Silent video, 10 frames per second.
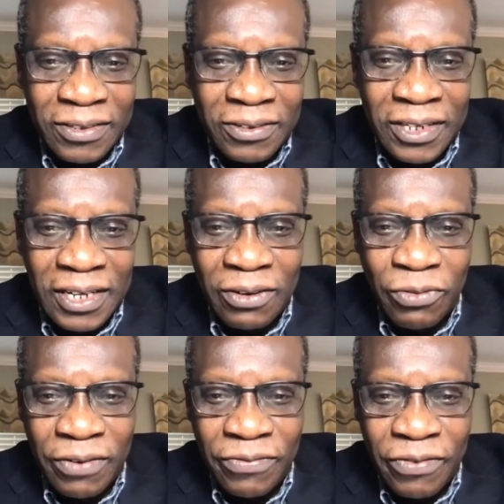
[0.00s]
you're dealing
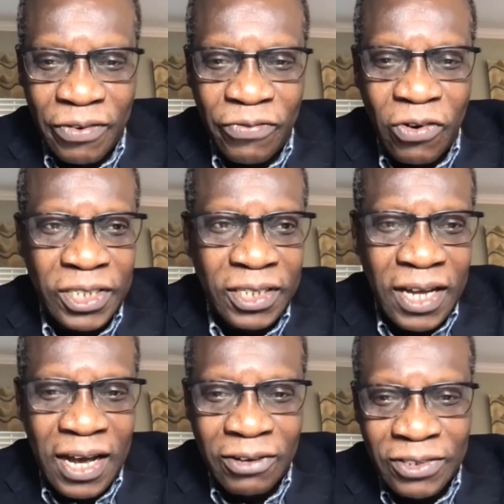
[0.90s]
with
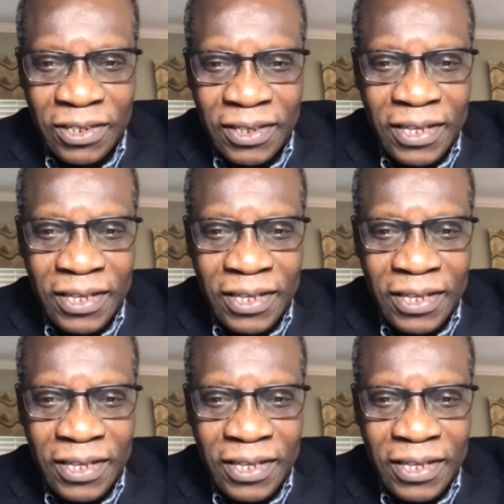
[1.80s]
40,000,